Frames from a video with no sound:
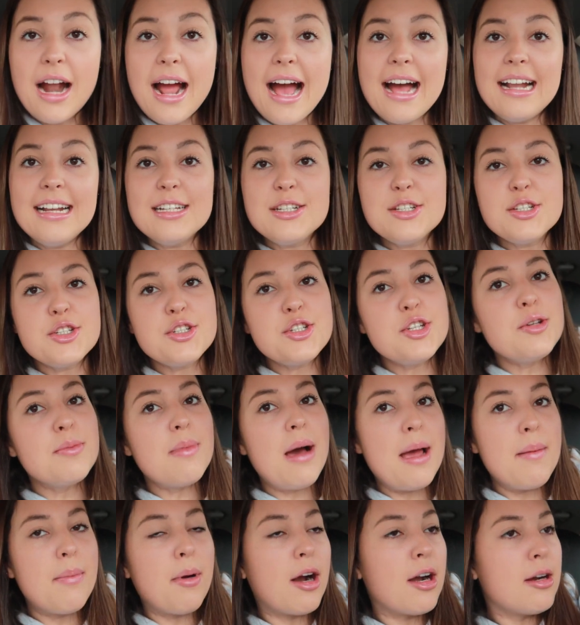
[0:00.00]
headed to
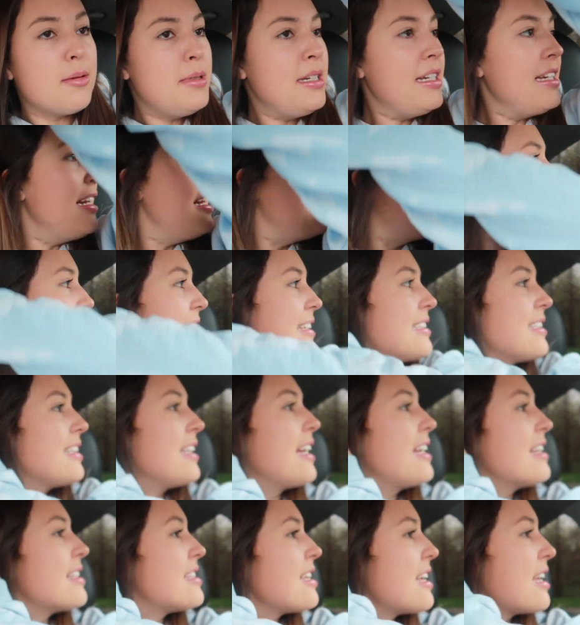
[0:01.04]
my apartment in East
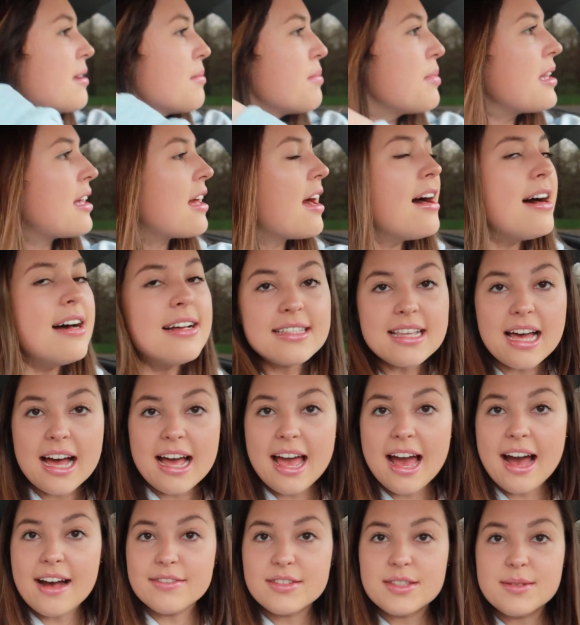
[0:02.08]
Lansing because I
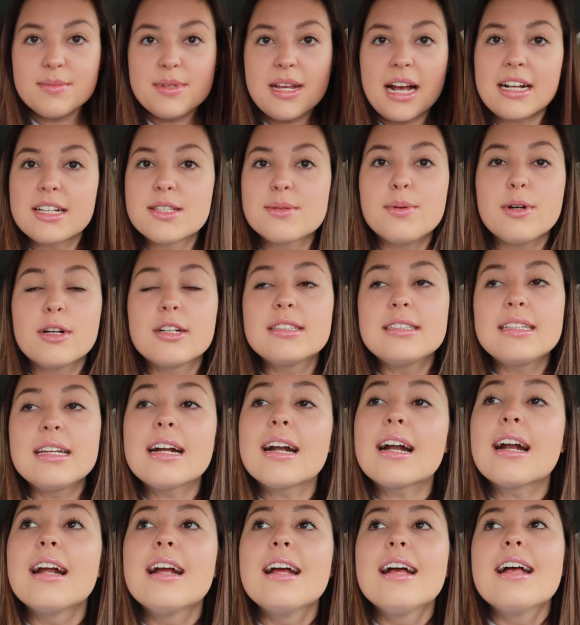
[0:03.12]
have some textbooks
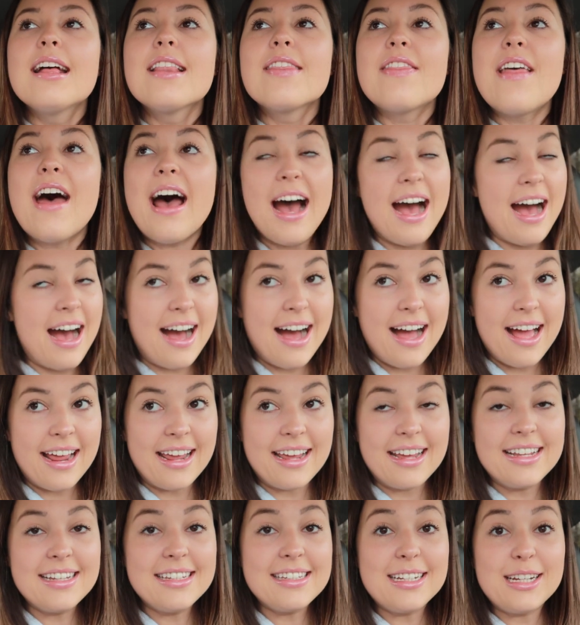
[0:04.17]
there that
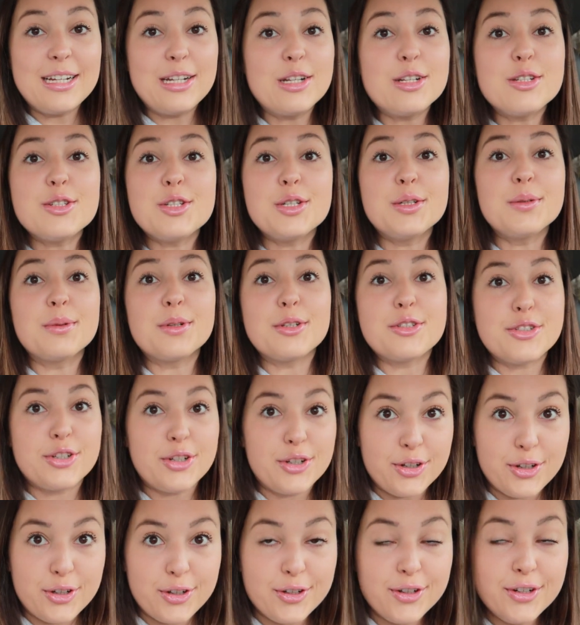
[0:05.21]
I need to
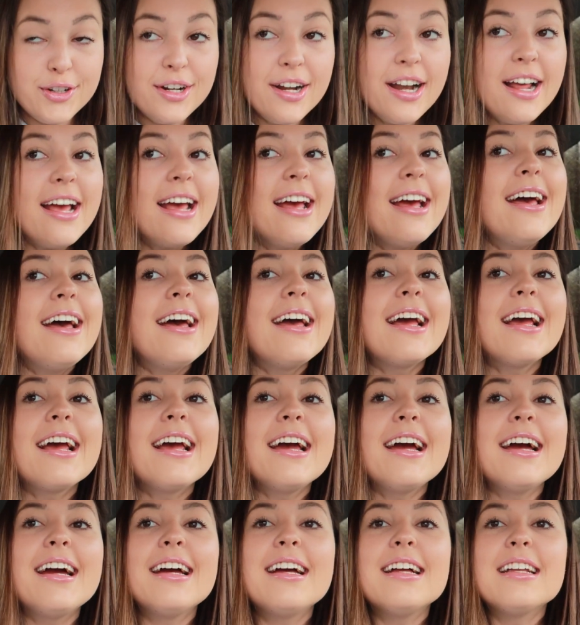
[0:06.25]
return.
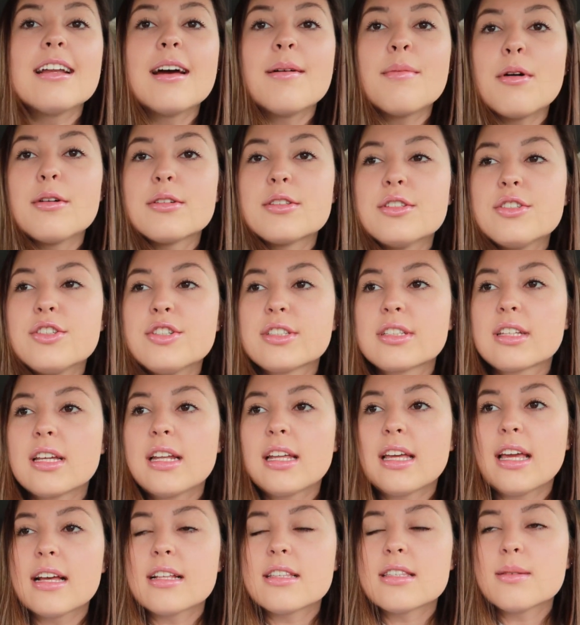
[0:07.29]
And I'm also just
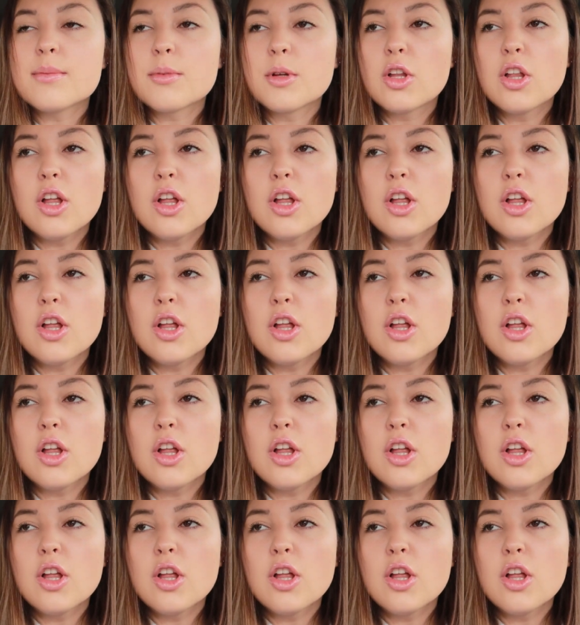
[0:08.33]
gonna get some